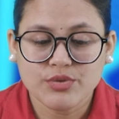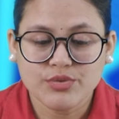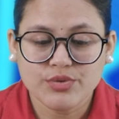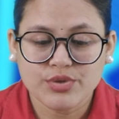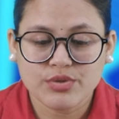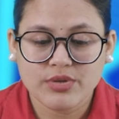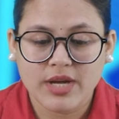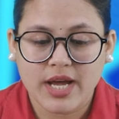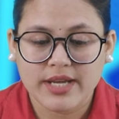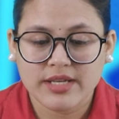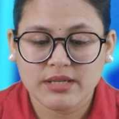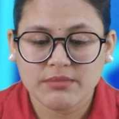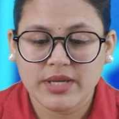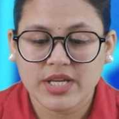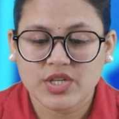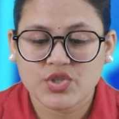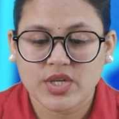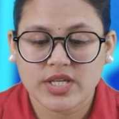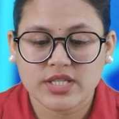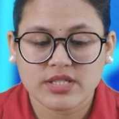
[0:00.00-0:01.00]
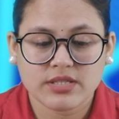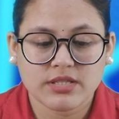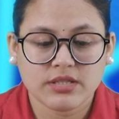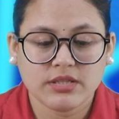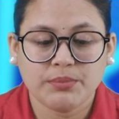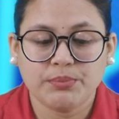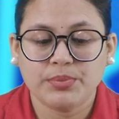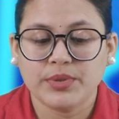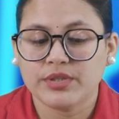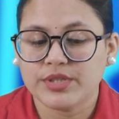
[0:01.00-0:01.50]
used to add and make changes in
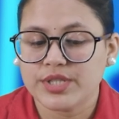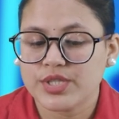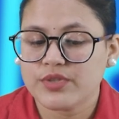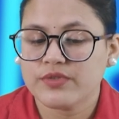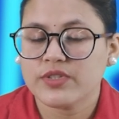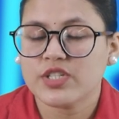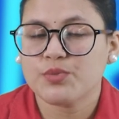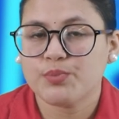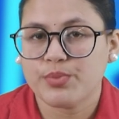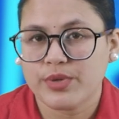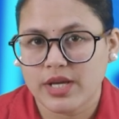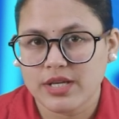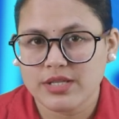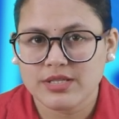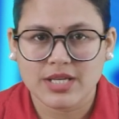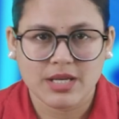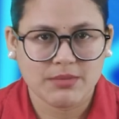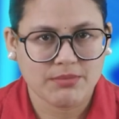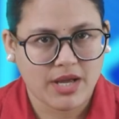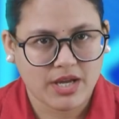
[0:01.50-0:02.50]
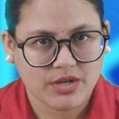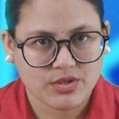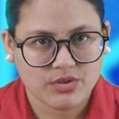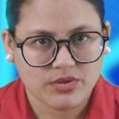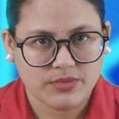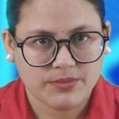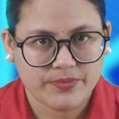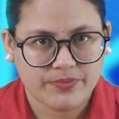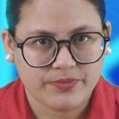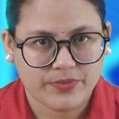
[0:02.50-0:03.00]
the appearance of the sprites and
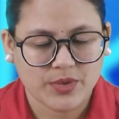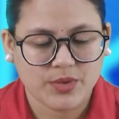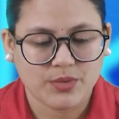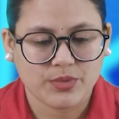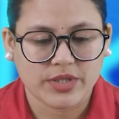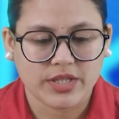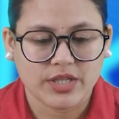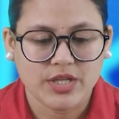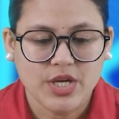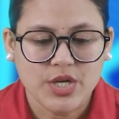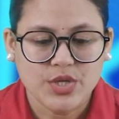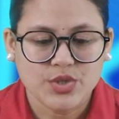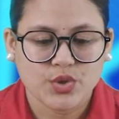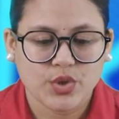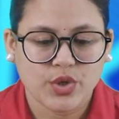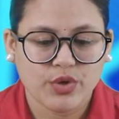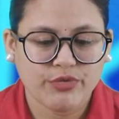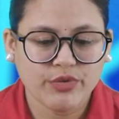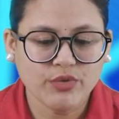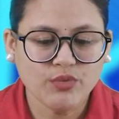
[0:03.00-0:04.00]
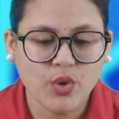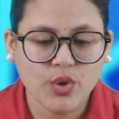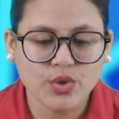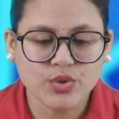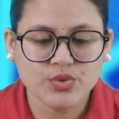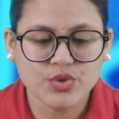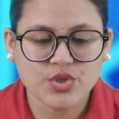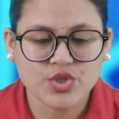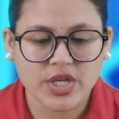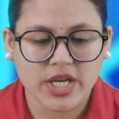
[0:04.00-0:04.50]
backdrop. Okay. So if you
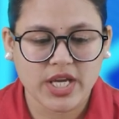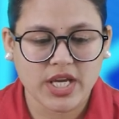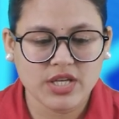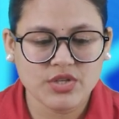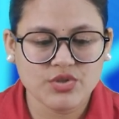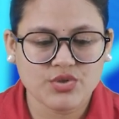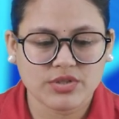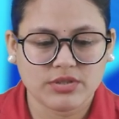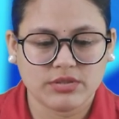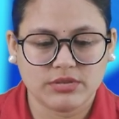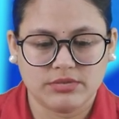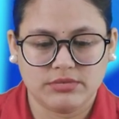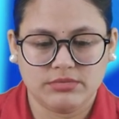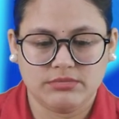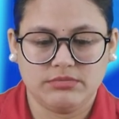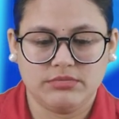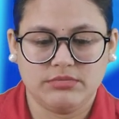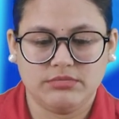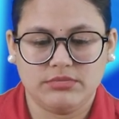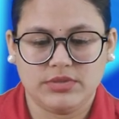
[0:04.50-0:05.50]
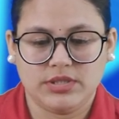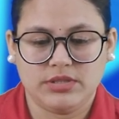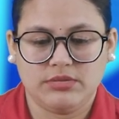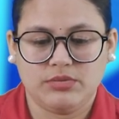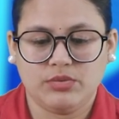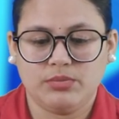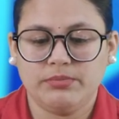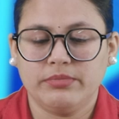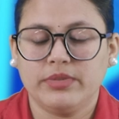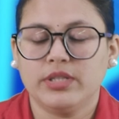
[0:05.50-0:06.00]
want to change
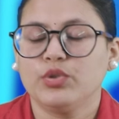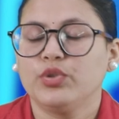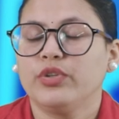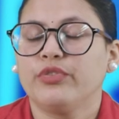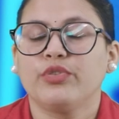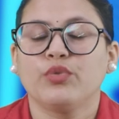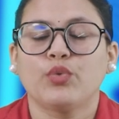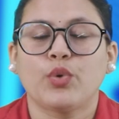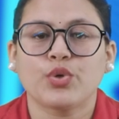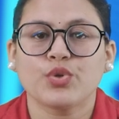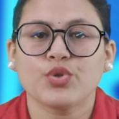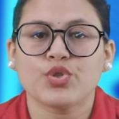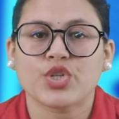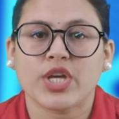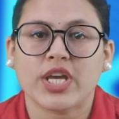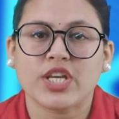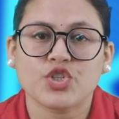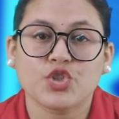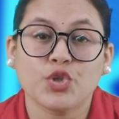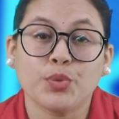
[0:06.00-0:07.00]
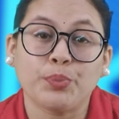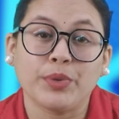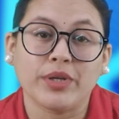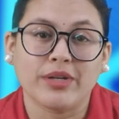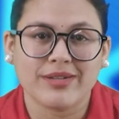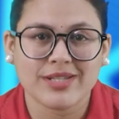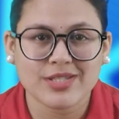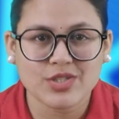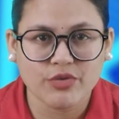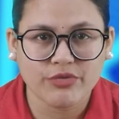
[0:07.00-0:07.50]
the
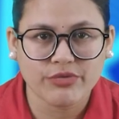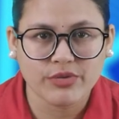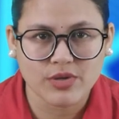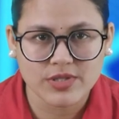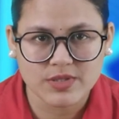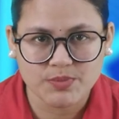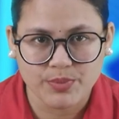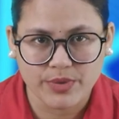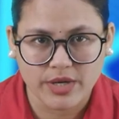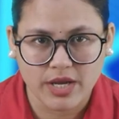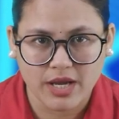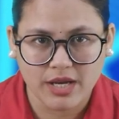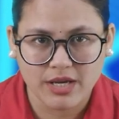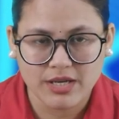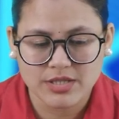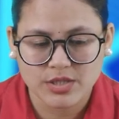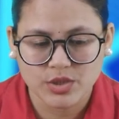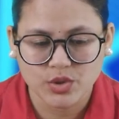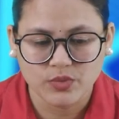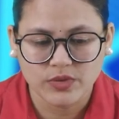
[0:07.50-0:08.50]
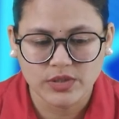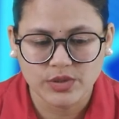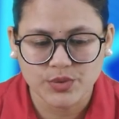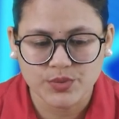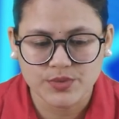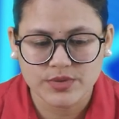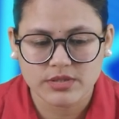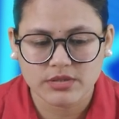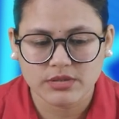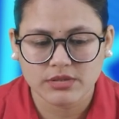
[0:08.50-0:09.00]
appearance of your sprite, you will
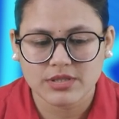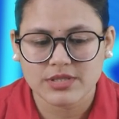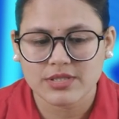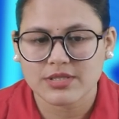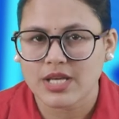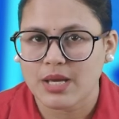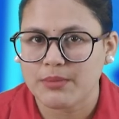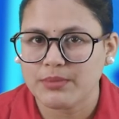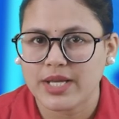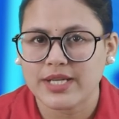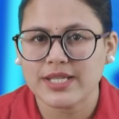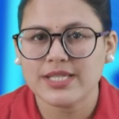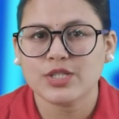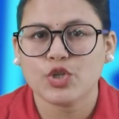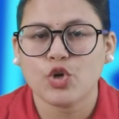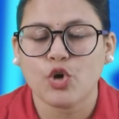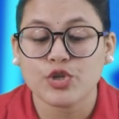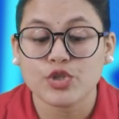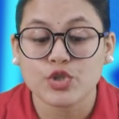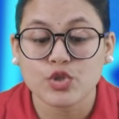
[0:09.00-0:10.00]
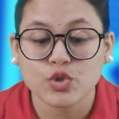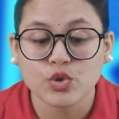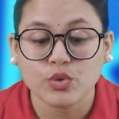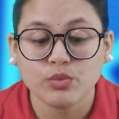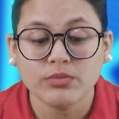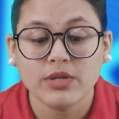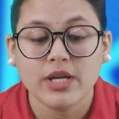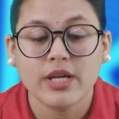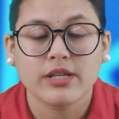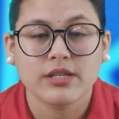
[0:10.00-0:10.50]
use this tab, that is
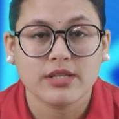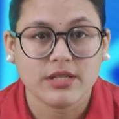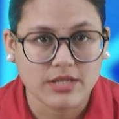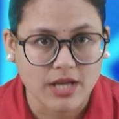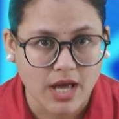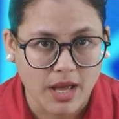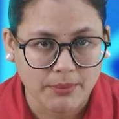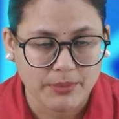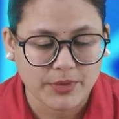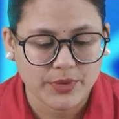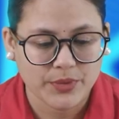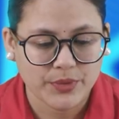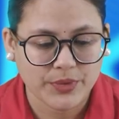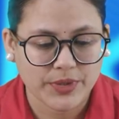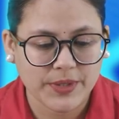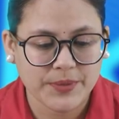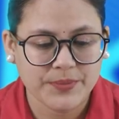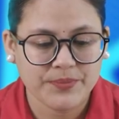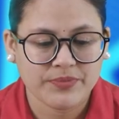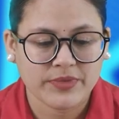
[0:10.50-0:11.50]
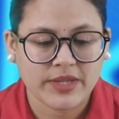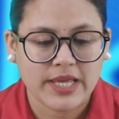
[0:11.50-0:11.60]
costume tab. Okay.